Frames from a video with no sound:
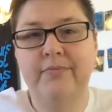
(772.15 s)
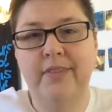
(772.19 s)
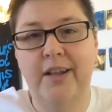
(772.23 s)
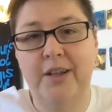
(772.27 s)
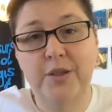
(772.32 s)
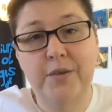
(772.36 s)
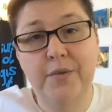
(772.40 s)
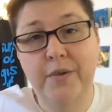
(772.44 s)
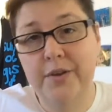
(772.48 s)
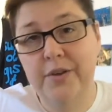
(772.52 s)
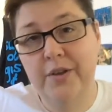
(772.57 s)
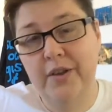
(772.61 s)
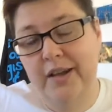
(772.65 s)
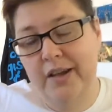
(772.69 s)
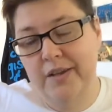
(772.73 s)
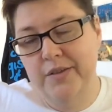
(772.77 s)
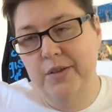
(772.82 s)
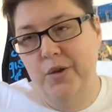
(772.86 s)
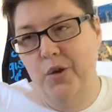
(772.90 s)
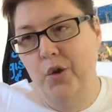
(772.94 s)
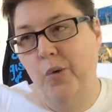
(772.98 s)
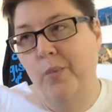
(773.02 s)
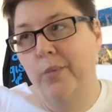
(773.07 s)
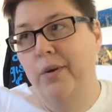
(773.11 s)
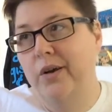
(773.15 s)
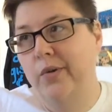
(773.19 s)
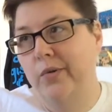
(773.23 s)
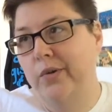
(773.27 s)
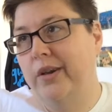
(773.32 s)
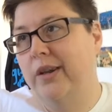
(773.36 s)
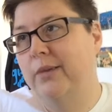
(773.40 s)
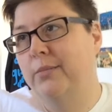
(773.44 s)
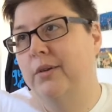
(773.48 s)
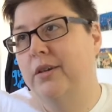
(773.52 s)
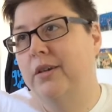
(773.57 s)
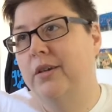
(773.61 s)
lots of other, like I said, homework,
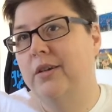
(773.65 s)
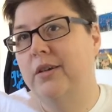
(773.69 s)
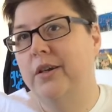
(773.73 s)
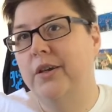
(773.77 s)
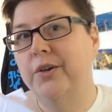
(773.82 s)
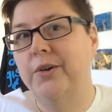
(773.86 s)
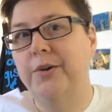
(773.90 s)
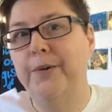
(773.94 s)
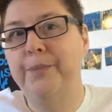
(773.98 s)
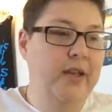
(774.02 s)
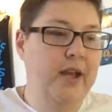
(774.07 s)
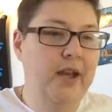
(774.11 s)
reading material.